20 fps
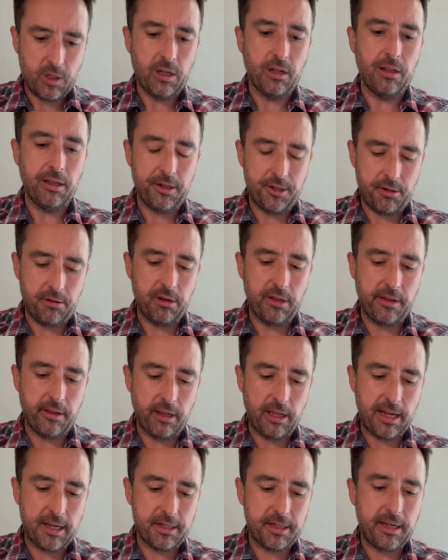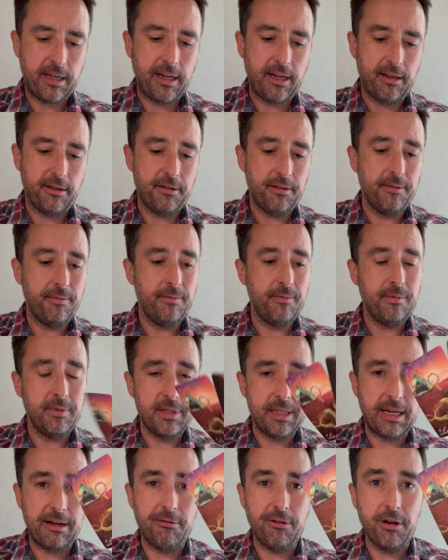literally the last card,
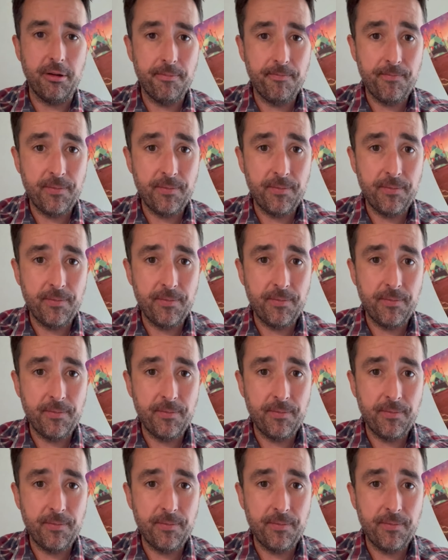Tower.